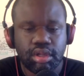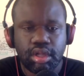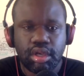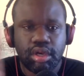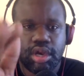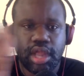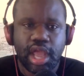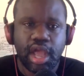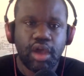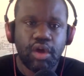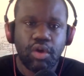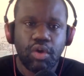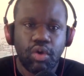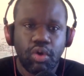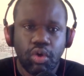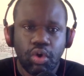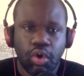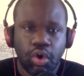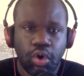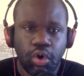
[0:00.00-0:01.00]
Now,
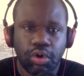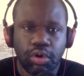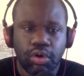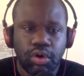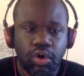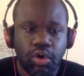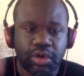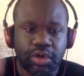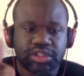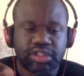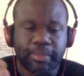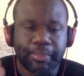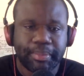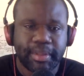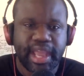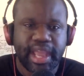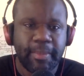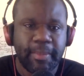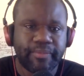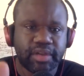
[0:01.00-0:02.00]
who who is to
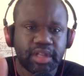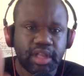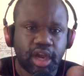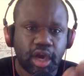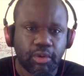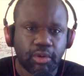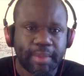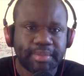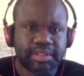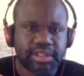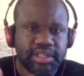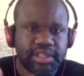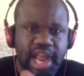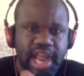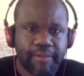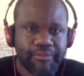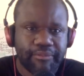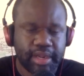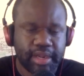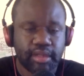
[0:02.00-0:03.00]
blame for the corruption in Africa?